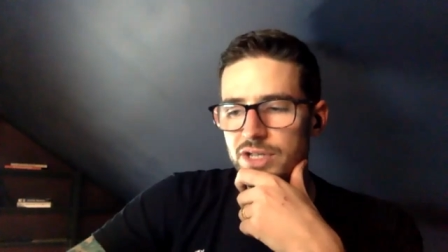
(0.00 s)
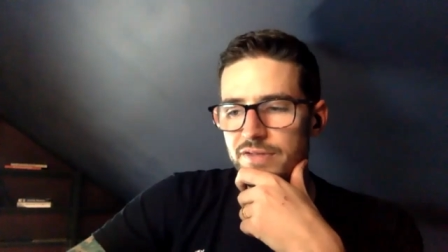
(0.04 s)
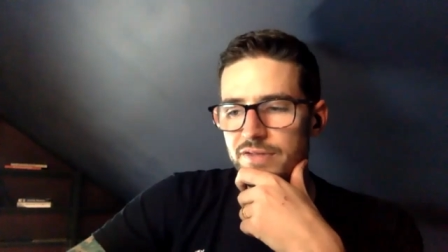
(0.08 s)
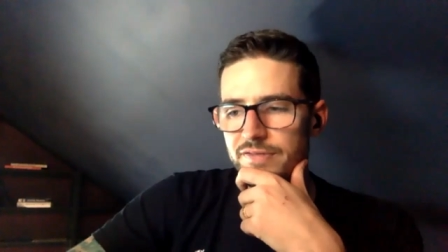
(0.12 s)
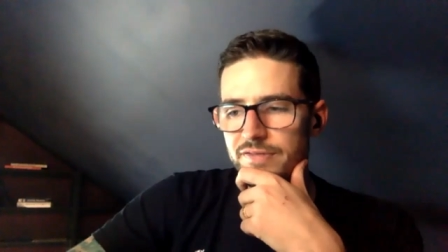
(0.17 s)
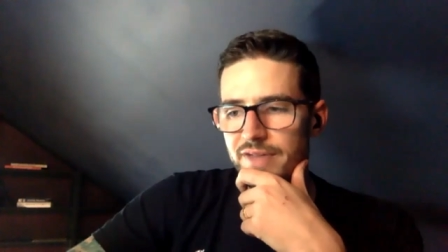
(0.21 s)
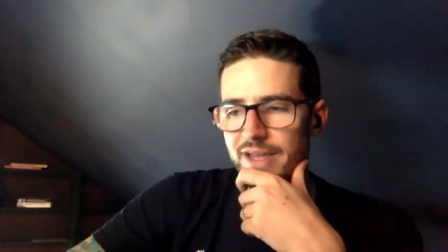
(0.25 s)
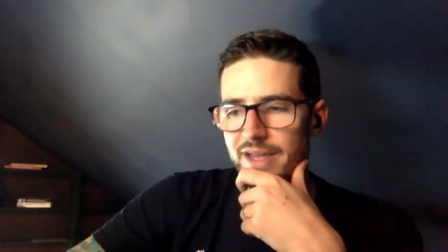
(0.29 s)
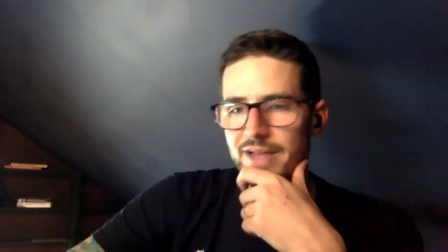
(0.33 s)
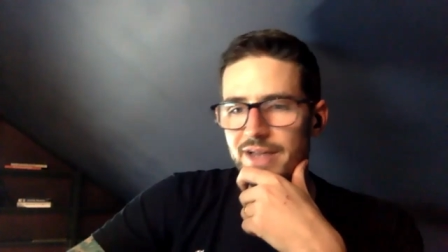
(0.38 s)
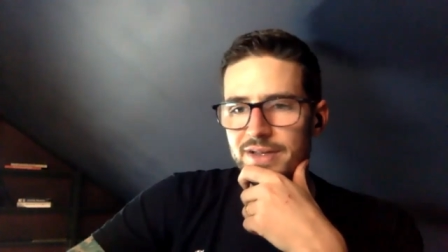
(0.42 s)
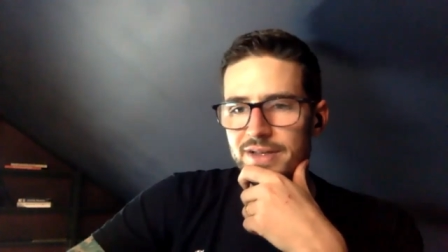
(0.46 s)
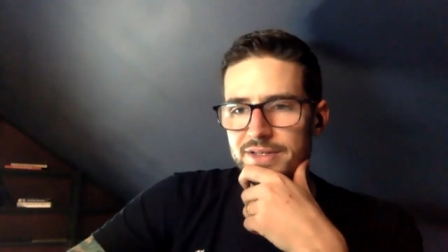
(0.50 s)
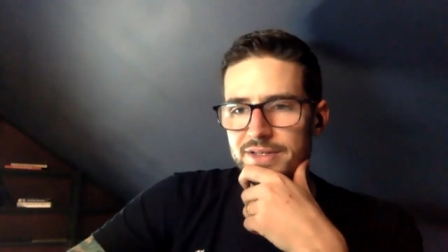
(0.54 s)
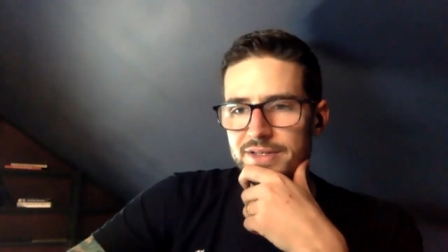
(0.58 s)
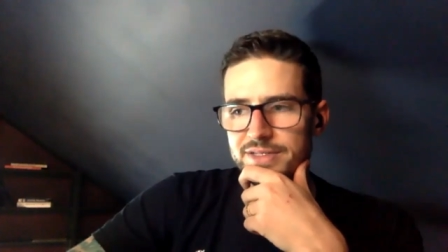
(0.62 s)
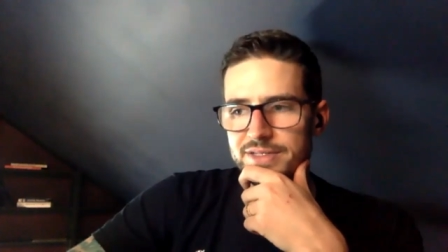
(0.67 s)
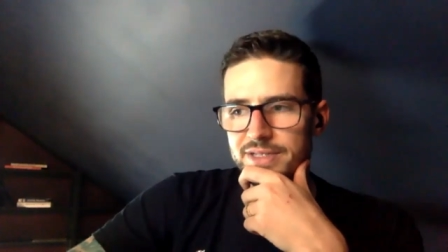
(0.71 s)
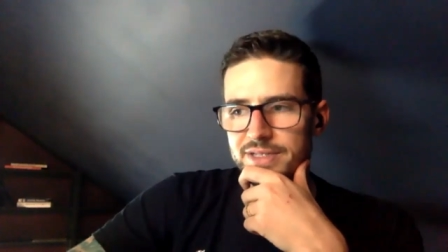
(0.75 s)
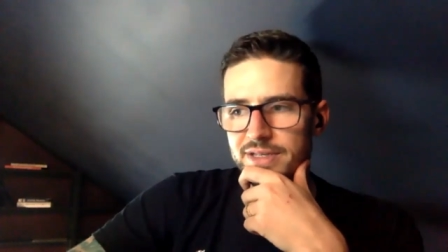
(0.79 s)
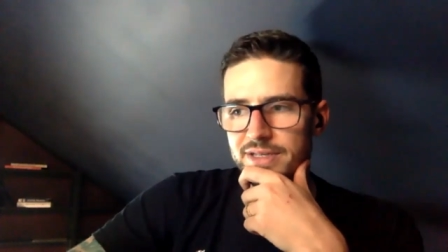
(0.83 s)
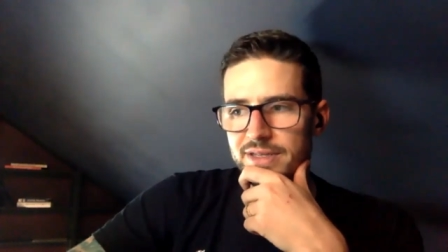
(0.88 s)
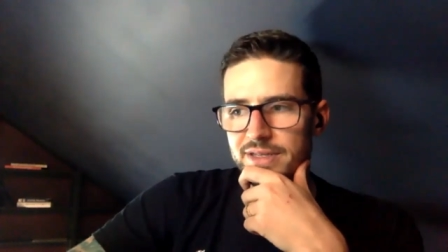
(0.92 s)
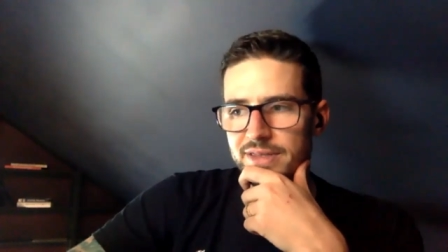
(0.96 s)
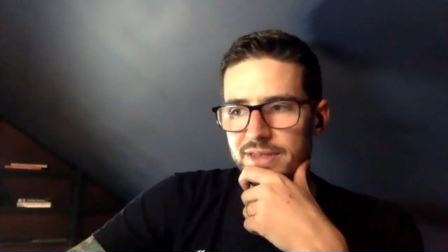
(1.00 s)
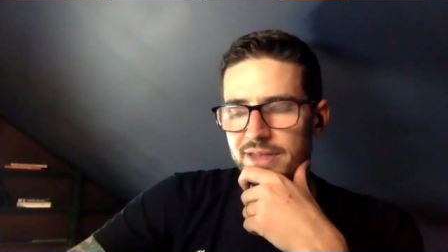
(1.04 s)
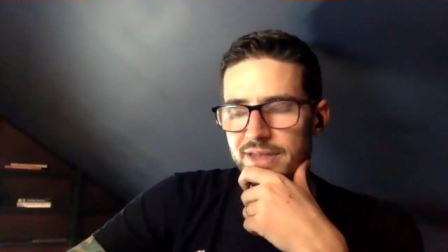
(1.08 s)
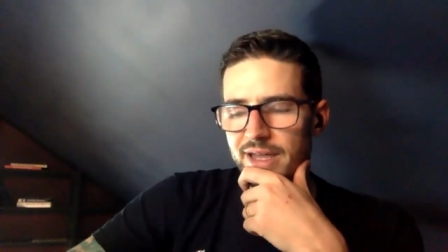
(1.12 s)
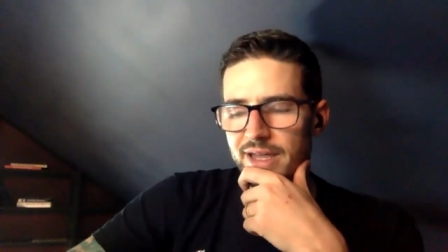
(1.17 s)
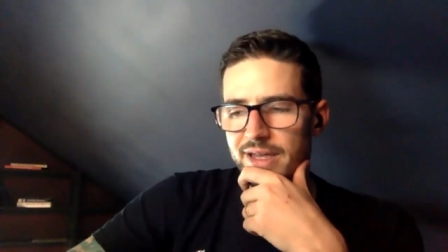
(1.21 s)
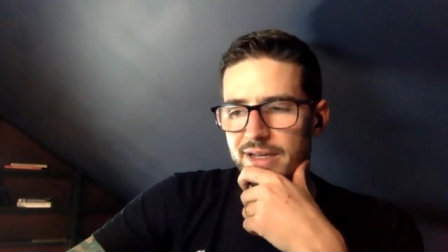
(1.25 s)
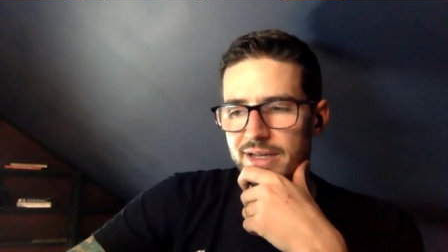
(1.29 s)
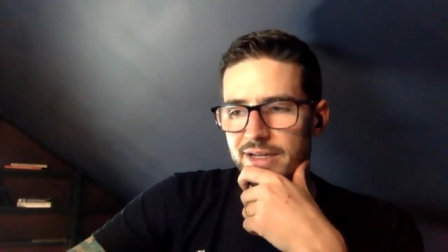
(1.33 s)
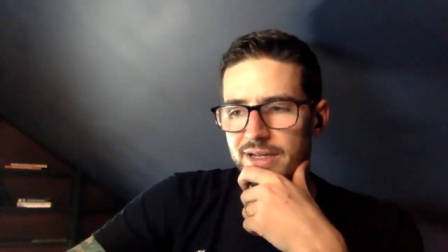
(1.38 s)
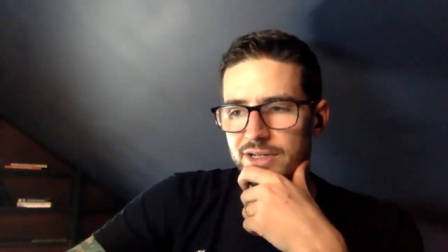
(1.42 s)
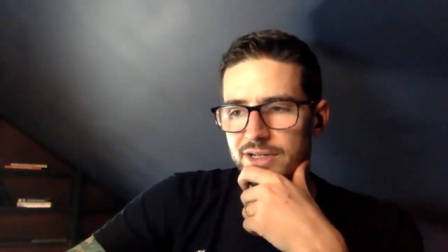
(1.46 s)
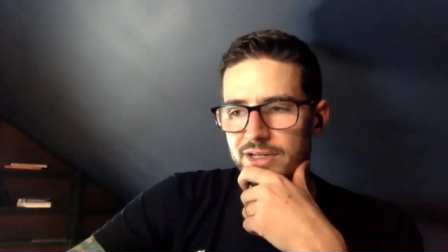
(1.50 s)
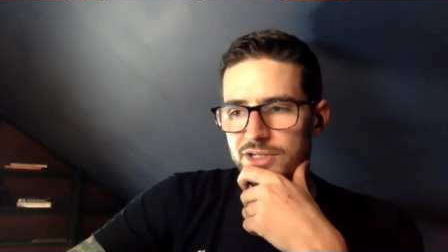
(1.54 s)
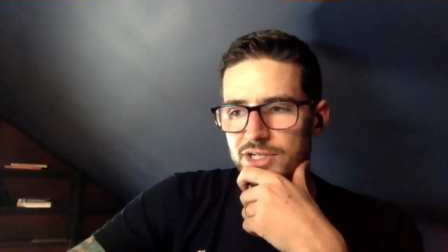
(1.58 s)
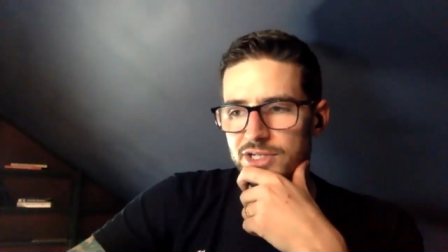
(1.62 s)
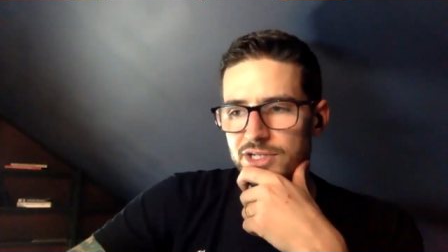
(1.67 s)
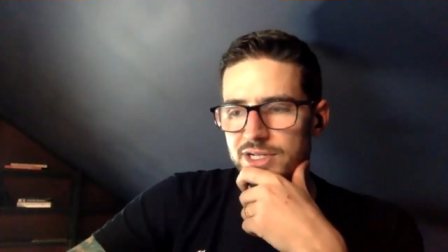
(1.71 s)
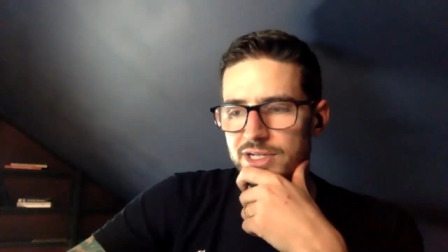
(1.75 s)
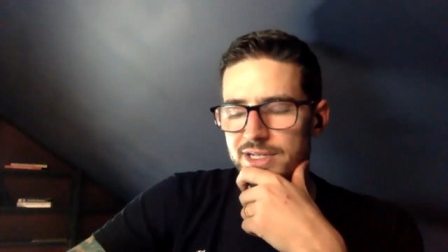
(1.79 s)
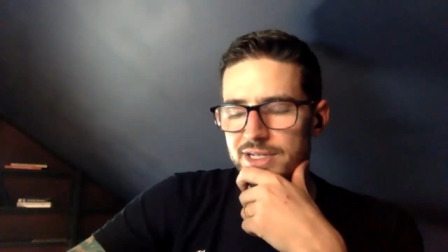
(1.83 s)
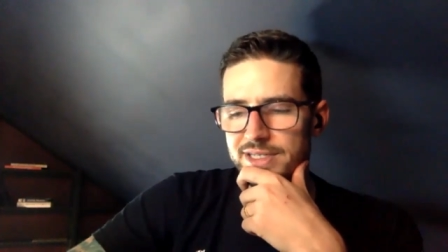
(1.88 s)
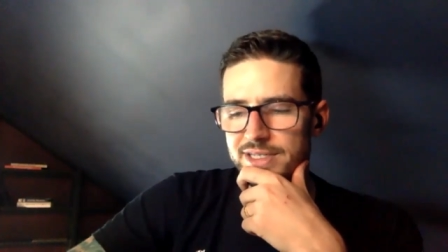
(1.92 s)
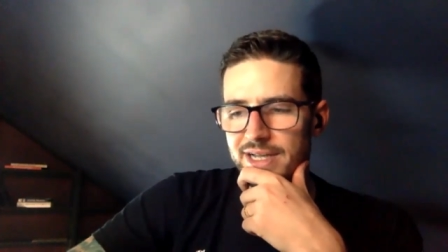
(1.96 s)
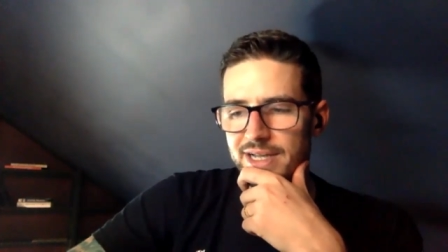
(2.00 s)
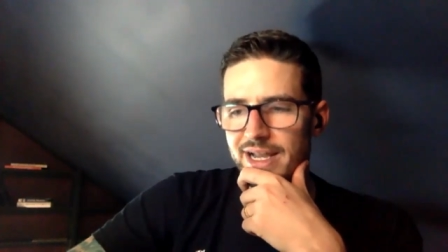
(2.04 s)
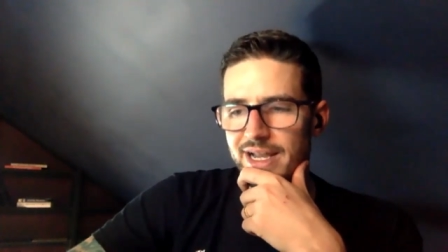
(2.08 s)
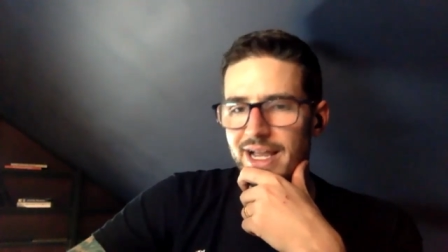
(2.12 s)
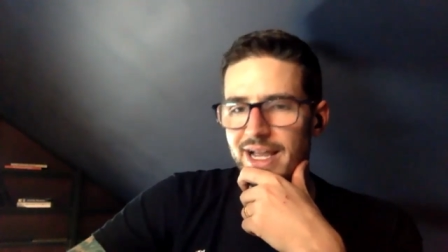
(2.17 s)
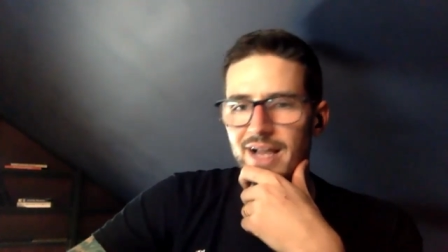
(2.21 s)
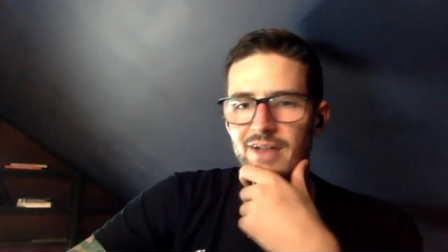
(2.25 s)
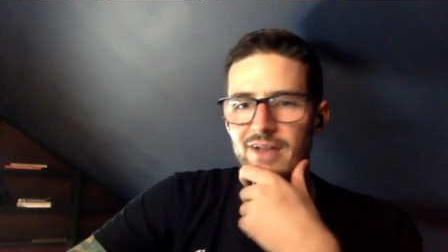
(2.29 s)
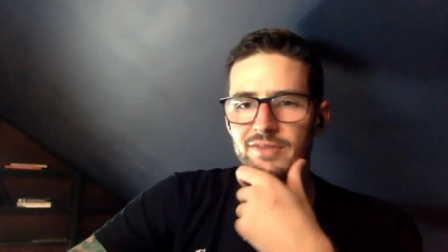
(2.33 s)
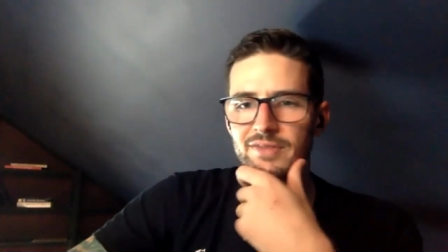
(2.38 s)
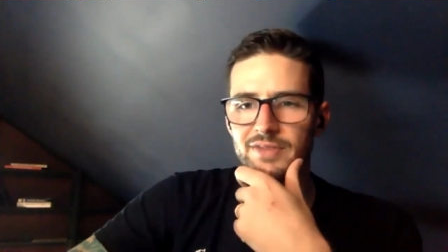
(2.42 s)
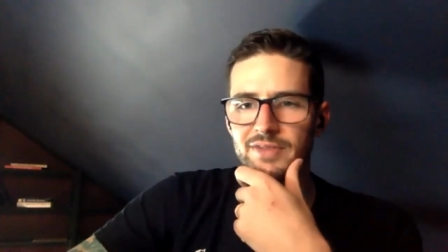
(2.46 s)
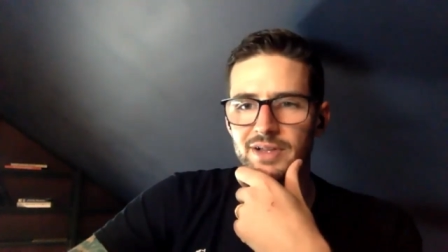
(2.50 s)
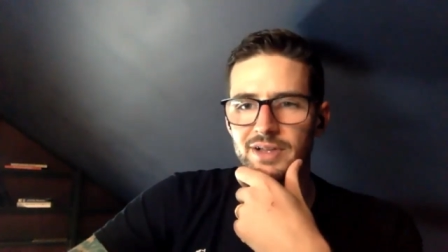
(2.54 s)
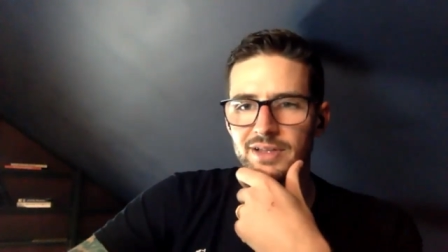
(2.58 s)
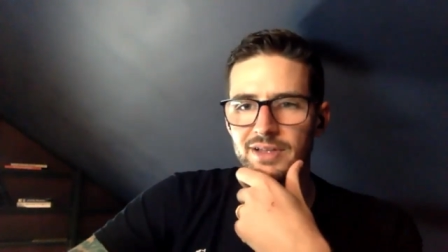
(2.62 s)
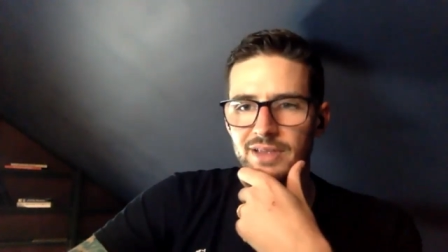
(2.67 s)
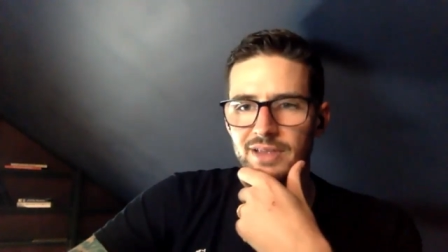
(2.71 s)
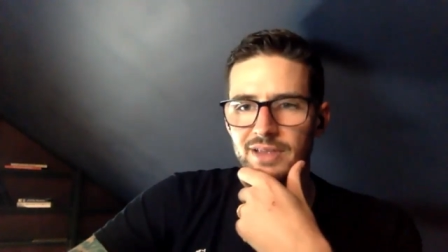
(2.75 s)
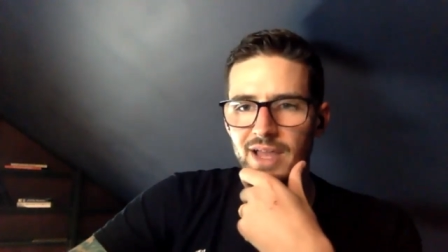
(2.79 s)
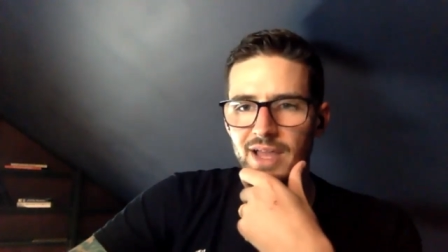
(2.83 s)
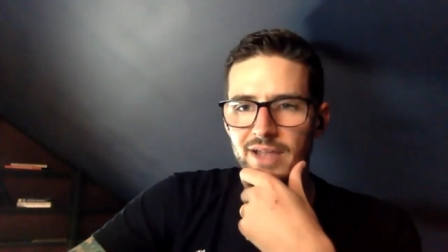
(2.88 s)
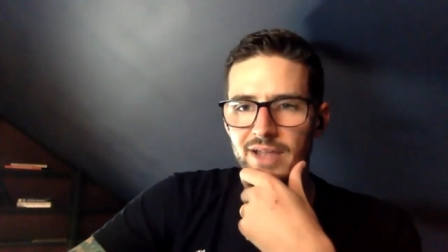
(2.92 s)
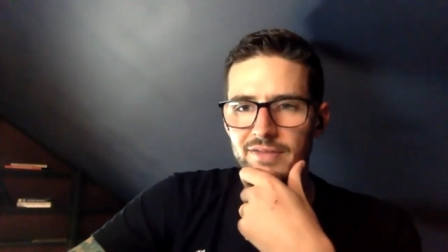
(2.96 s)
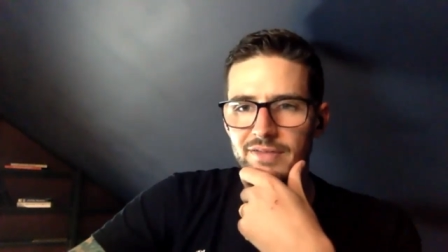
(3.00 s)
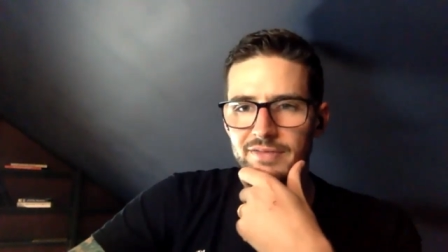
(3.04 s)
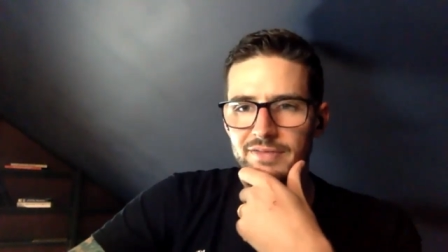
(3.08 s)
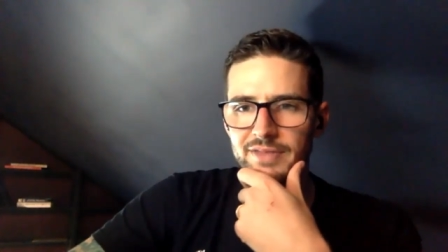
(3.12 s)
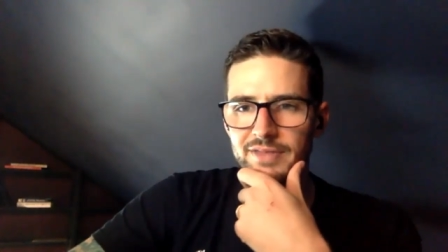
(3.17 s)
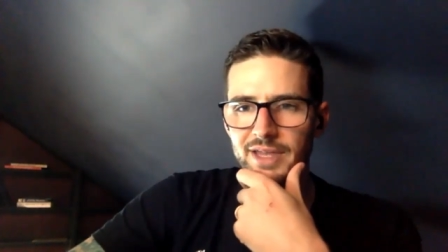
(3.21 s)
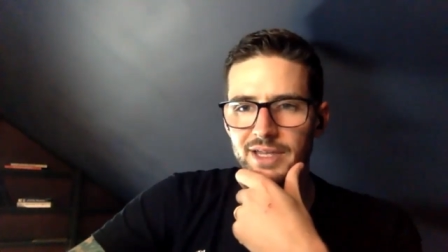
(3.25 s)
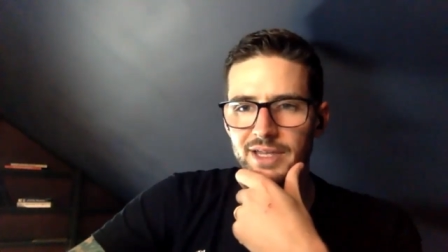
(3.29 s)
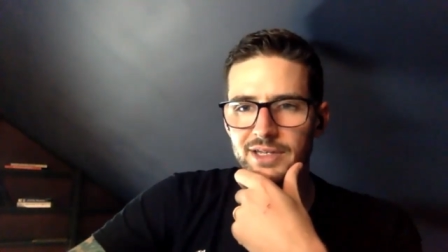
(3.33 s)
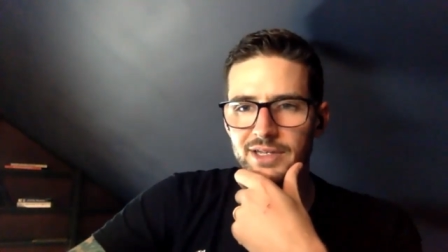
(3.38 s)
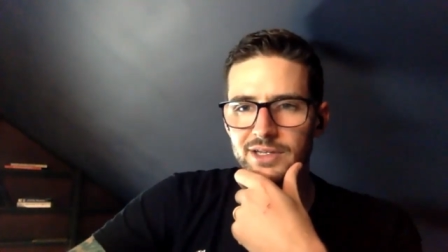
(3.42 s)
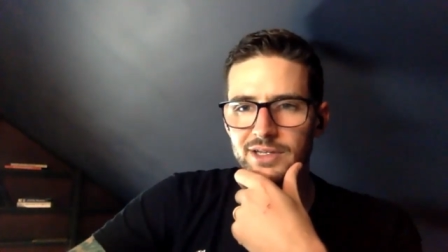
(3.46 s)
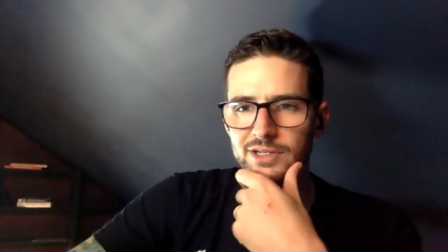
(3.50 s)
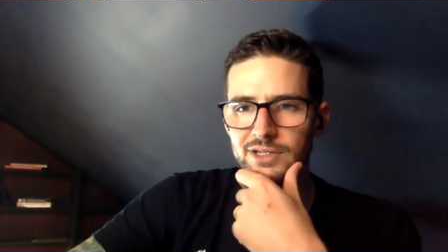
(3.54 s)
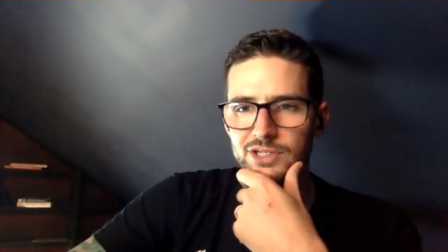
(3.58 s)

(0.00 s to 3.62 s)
fails, then she doesn't have a life that